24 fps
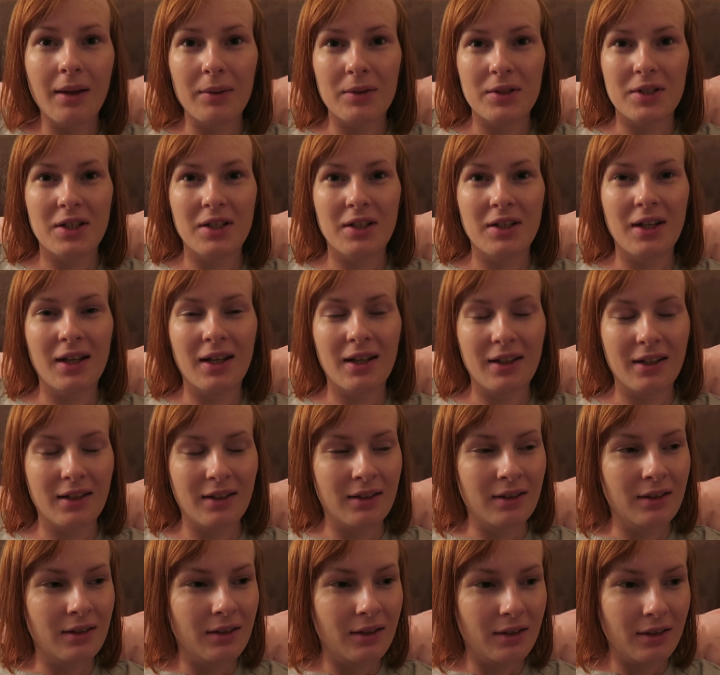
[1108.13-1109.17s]
That was a good night.
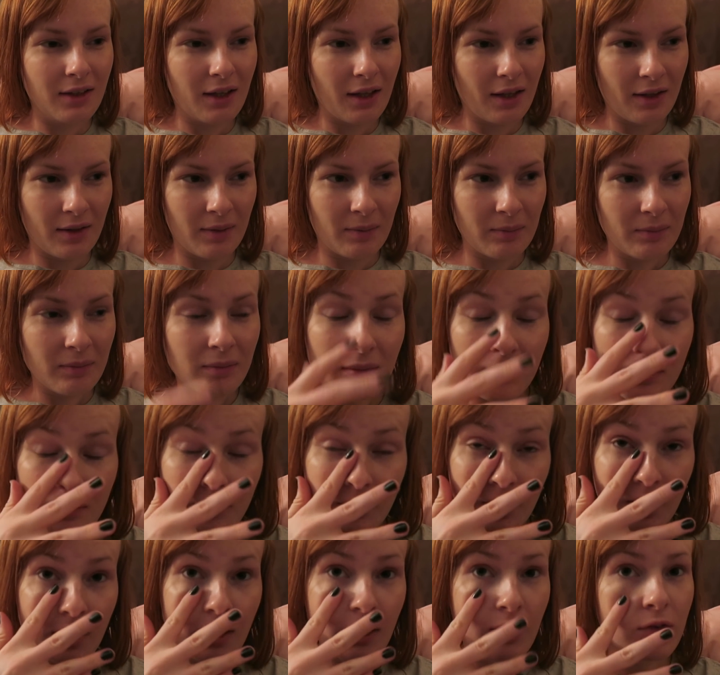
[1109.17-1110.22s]
I
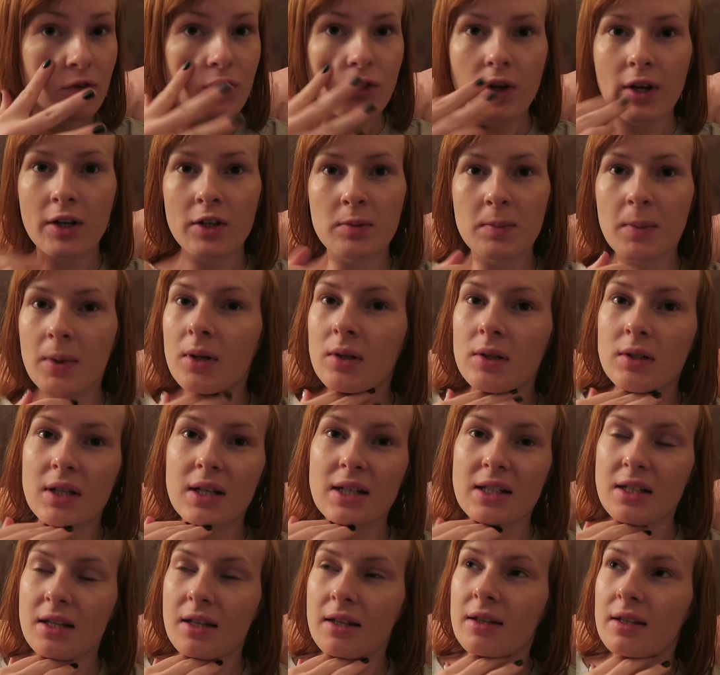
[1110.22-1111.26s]
love Strange Bones.
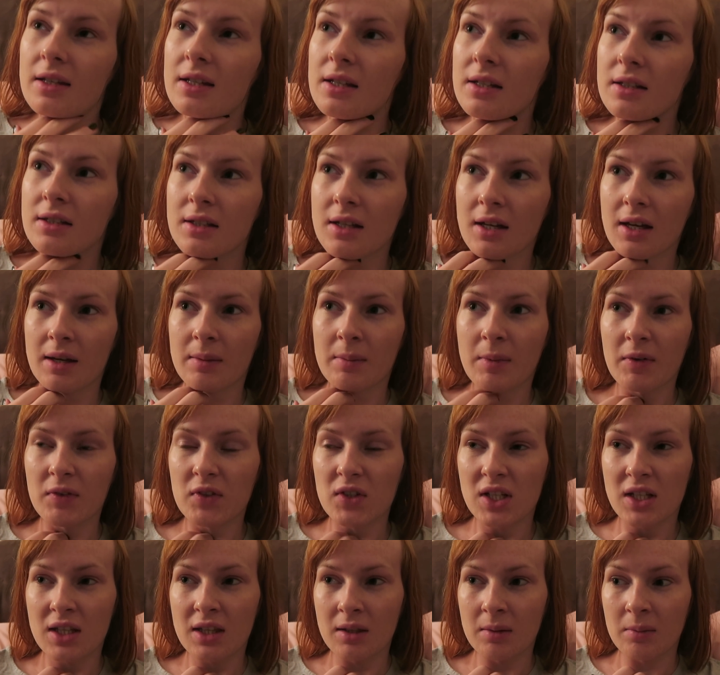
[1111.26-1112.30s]
That's the 3rd time I've
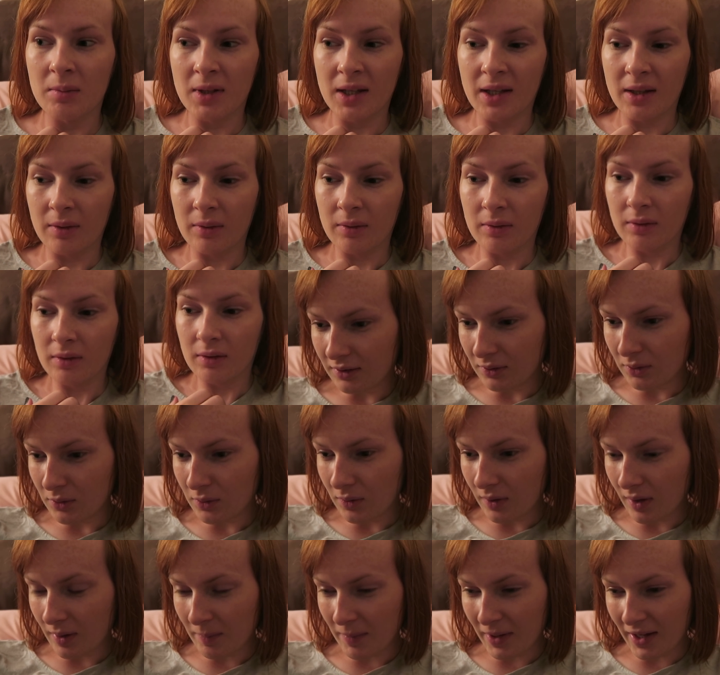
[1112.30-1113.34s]
seen them now.
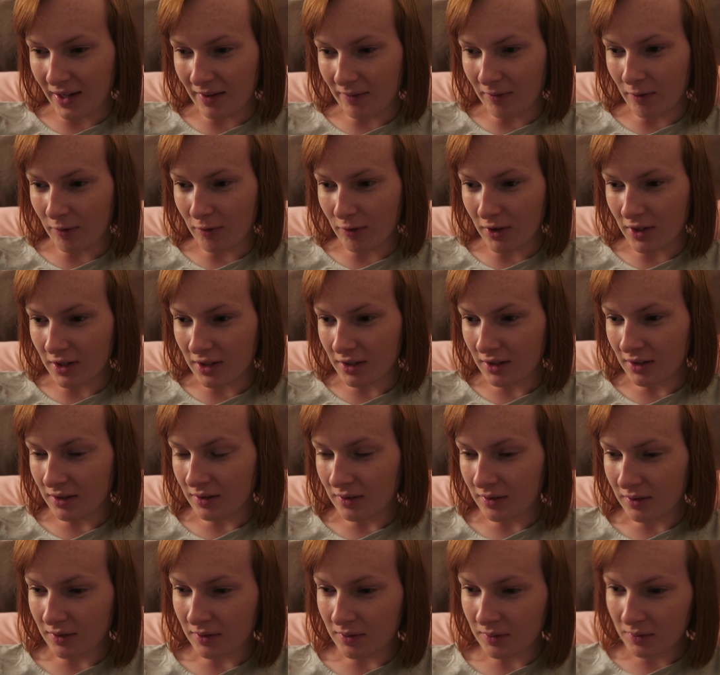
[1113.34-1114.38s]
I might have a friend.
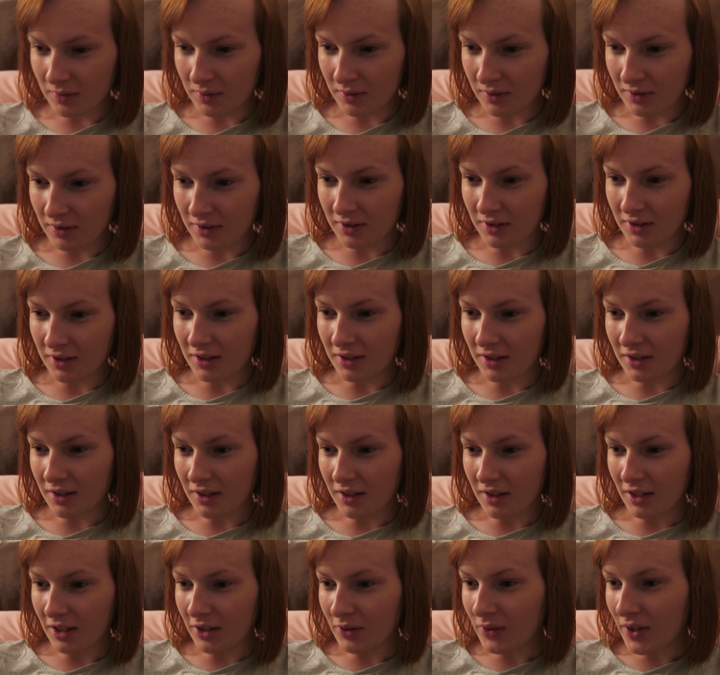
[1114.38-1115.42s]

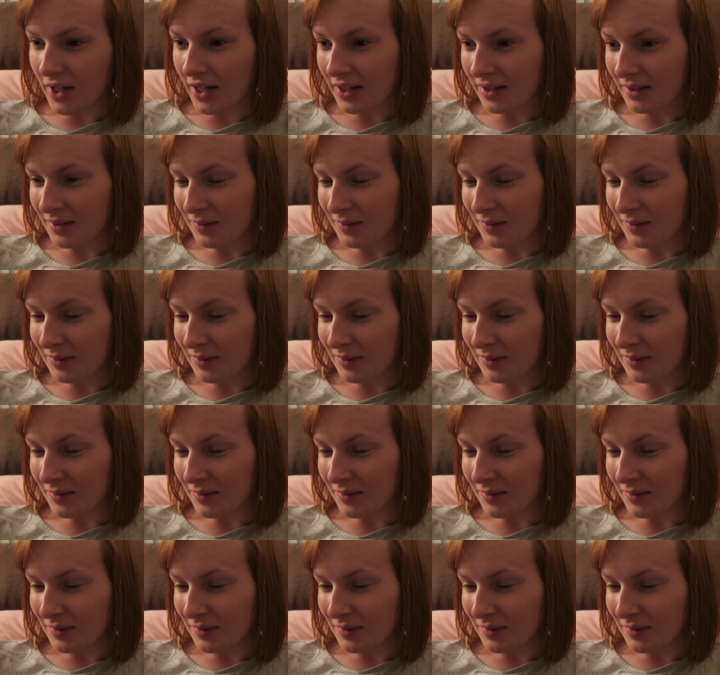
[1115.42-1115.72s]
Luna.